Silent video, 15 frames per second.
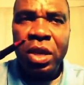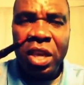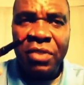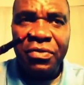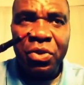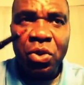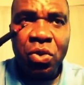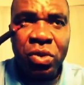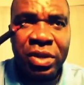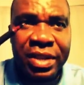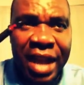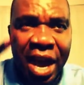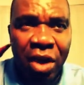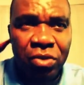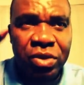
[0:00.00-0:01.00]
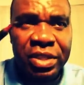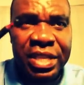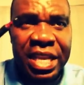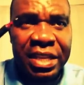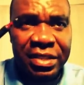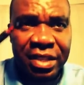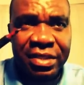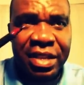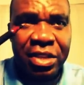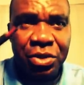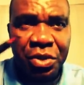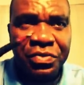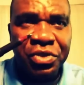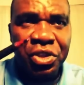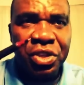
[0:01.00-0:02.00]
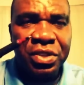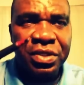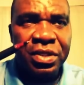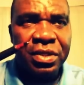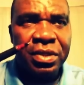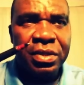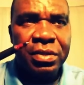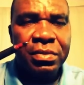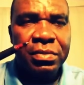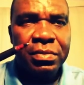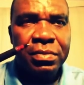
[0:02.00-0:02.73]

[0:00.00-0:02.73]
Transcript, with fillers: If you doubt the existence of Jesus,